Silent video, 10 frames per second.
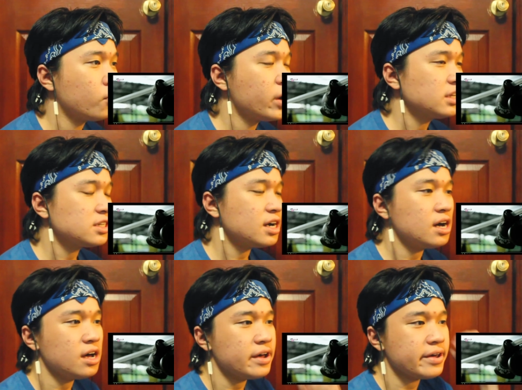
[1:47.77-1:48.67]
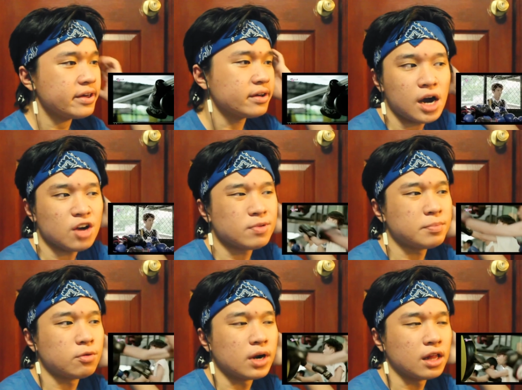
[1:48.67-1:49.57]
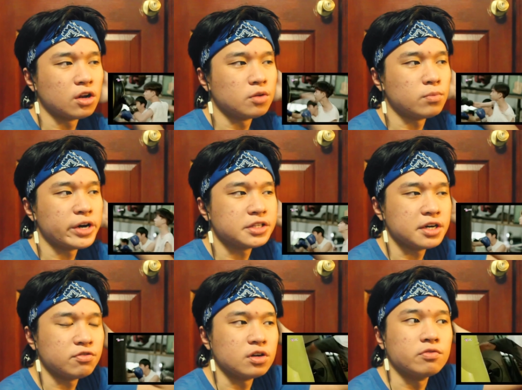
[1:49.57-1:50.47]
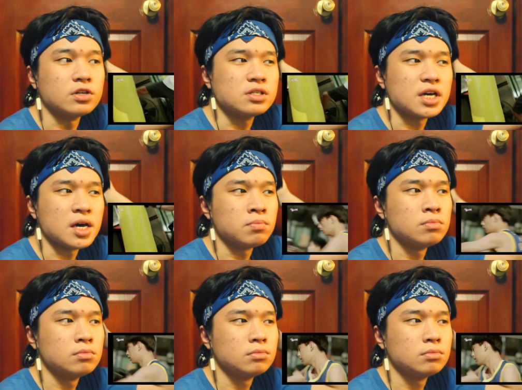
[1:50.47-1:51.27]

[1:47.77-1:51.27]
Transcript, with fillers: Muay Thai. I remember when I learned Muay Thai for the first time.